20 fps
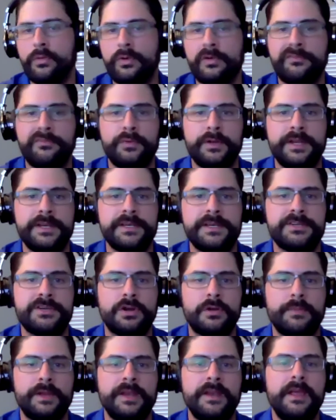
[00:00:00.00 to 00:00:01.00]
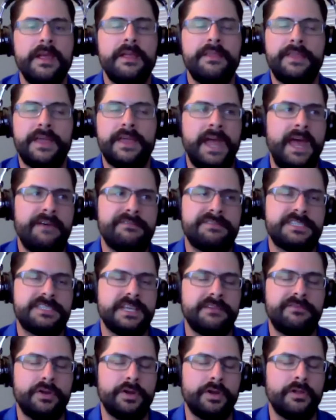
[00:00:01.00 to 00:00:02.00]
Or if we determine, they have
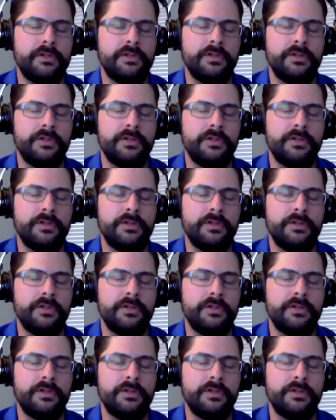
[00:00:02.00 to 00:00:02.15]
said very